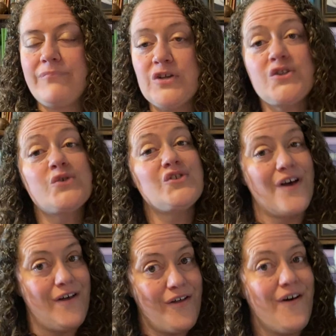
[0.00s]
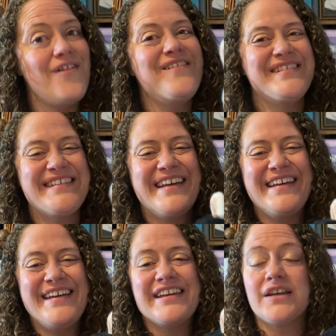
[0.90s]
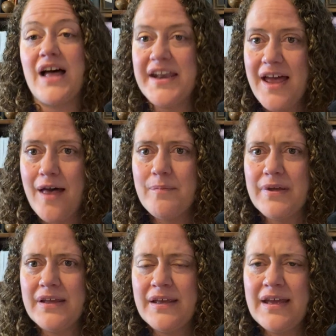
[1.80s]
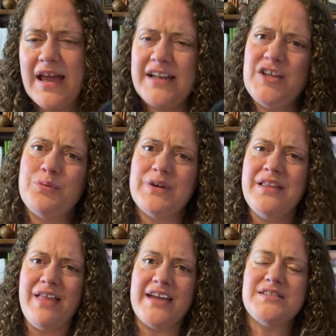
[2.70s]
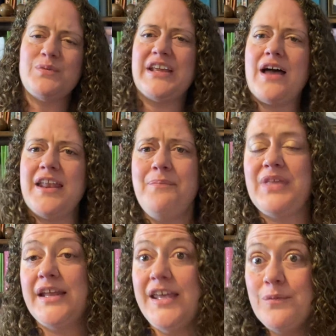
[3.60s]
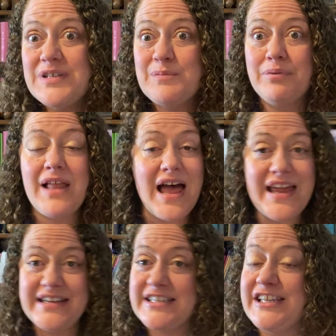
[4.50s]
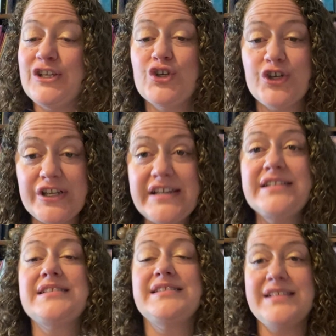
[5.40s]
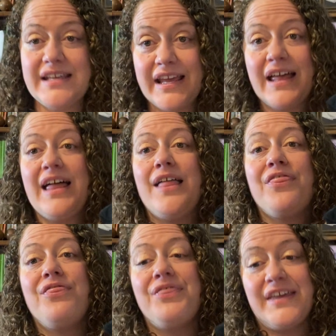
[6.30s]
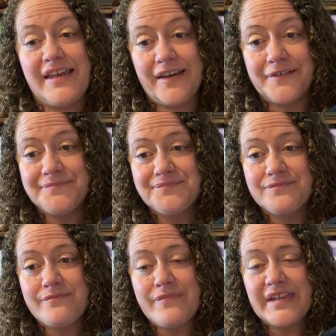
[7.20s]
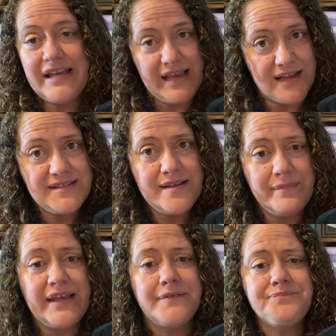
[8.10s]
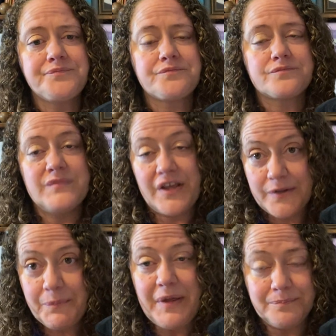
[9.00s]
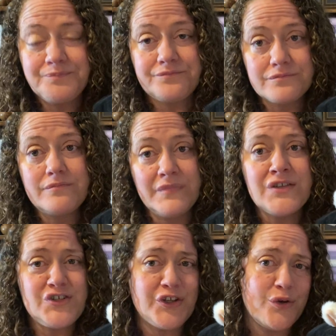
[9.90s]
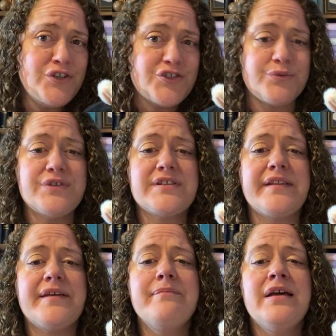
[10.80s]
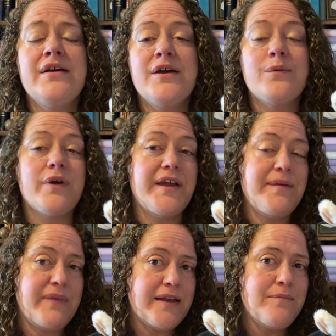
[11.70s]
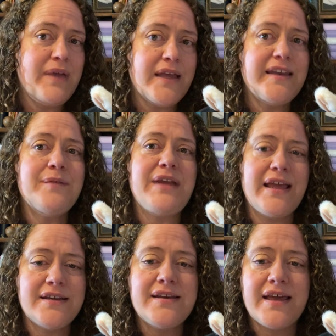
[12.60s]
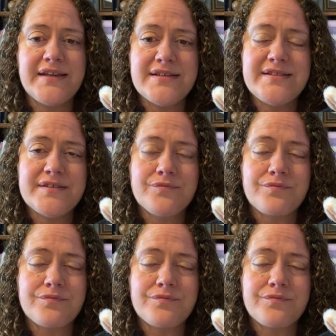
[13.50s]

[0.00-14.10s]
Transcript: So Saul got up, and he realized when he got up that he was blind. He couldn't see a thing. He had some men to help him to go to Jerusalem, where he met a man named Ananias.